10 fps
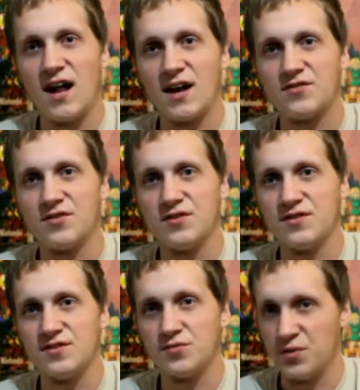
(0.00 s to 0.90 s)
Actually,
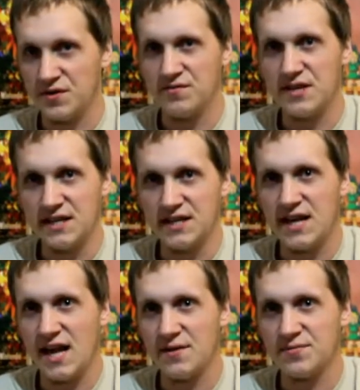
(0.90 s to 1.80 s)
this is one of the
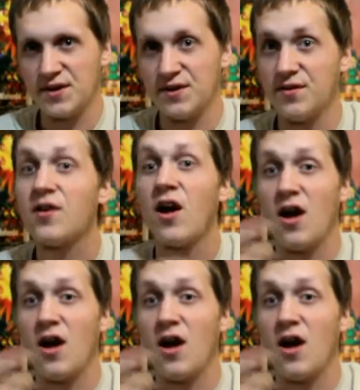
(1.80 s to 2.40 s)
games that are